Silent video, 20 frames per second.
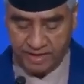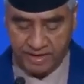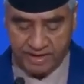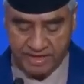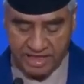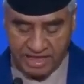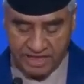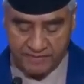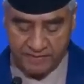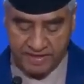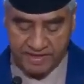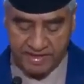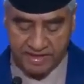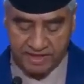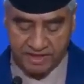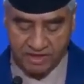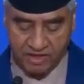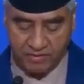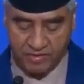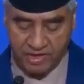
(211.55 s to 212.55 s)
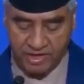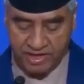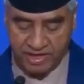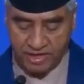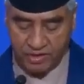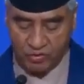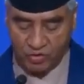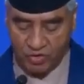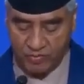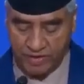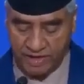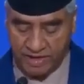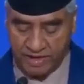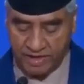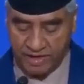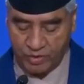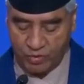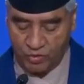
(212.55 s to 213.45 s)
disadvantaged community, women,